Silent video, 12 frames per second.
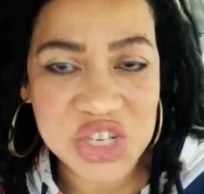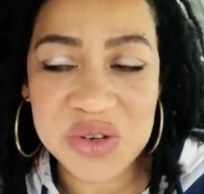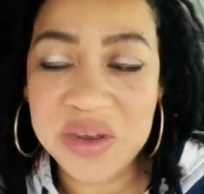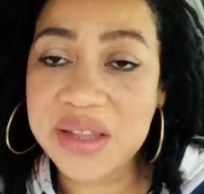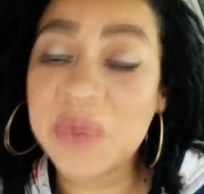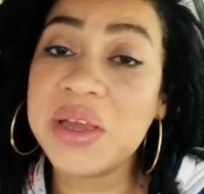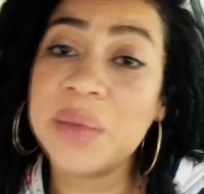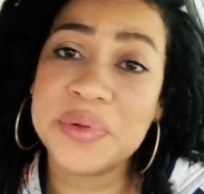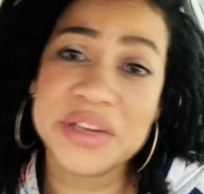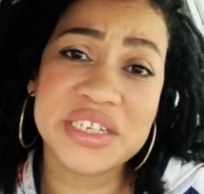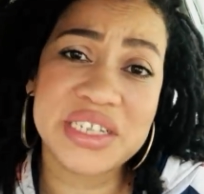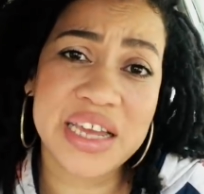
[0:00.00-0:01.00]
you, and then we
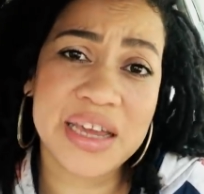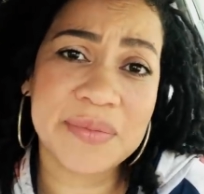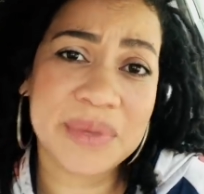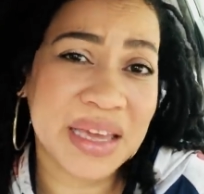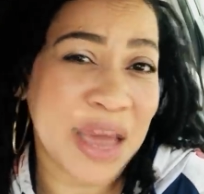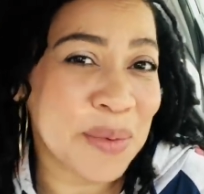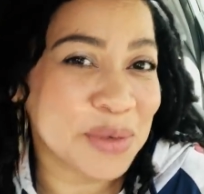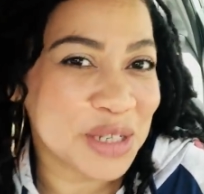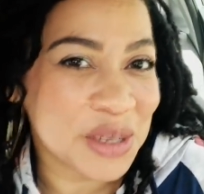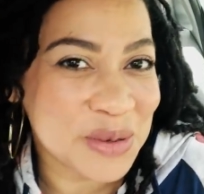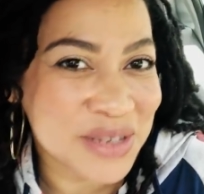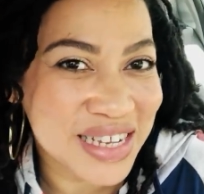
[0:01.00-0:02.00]
appreciate being able to
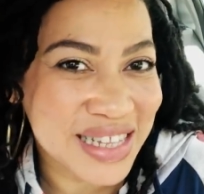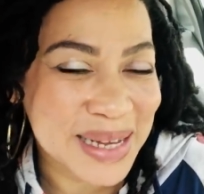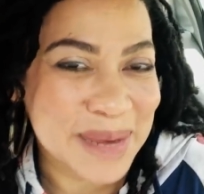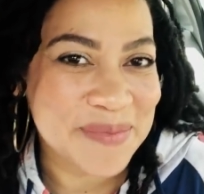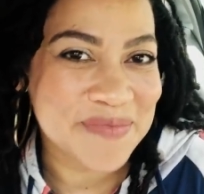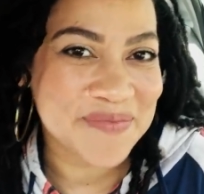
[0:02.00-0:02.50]
use the clip.